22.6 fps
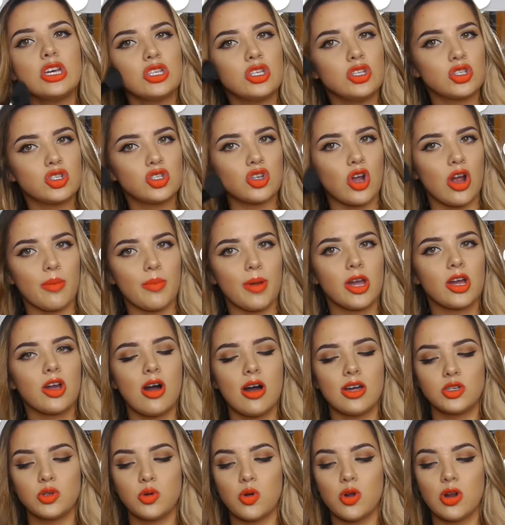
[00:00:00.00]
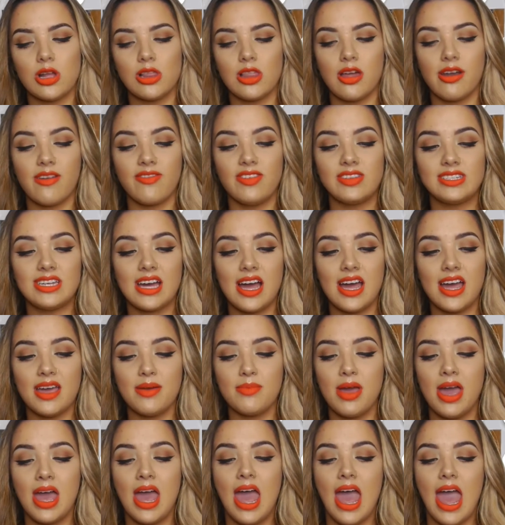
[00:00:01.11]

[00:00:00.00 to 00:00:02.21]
to start my contour a lot of the time.